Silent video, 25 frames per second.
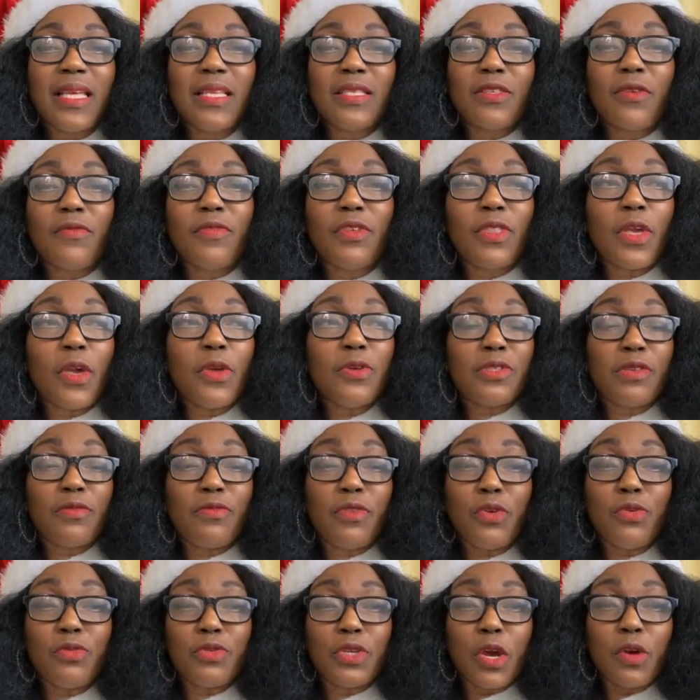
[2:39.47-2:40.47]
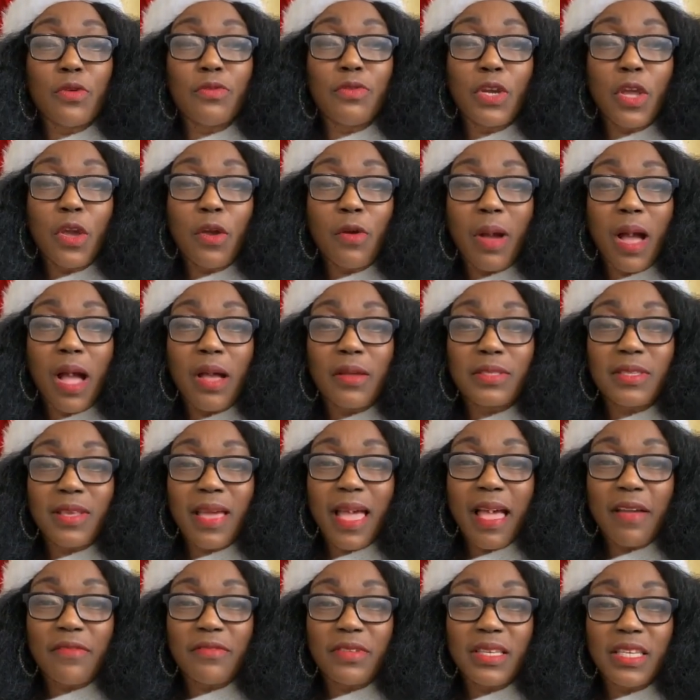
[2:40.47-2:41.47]
So for those of you who don't know, I
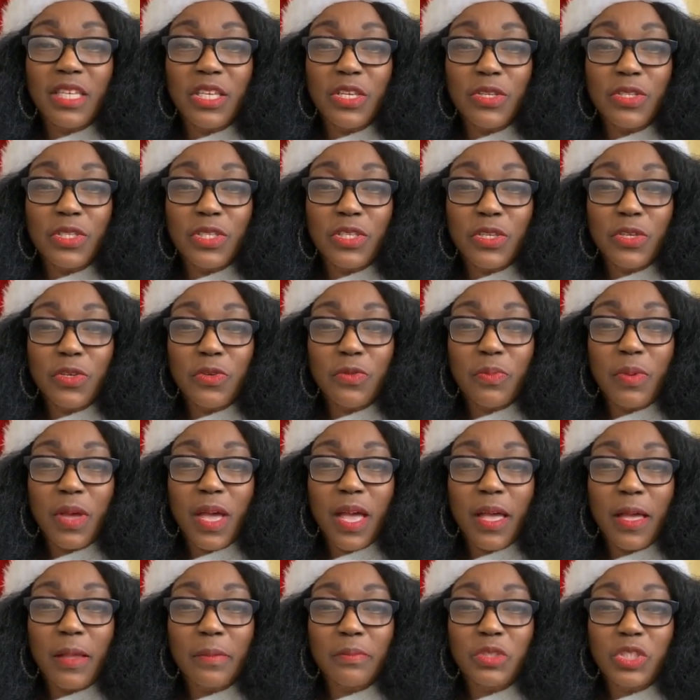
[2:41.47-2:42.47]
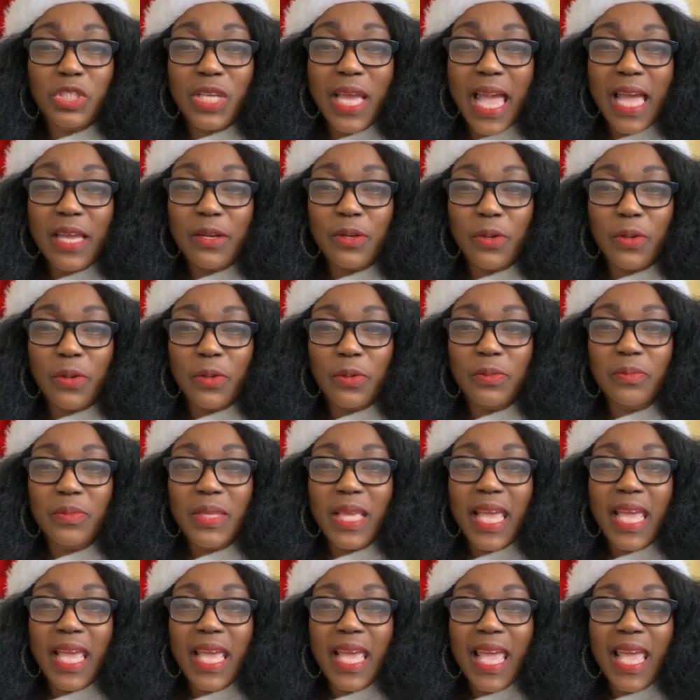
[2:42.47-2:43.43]
also have a YouTube channel.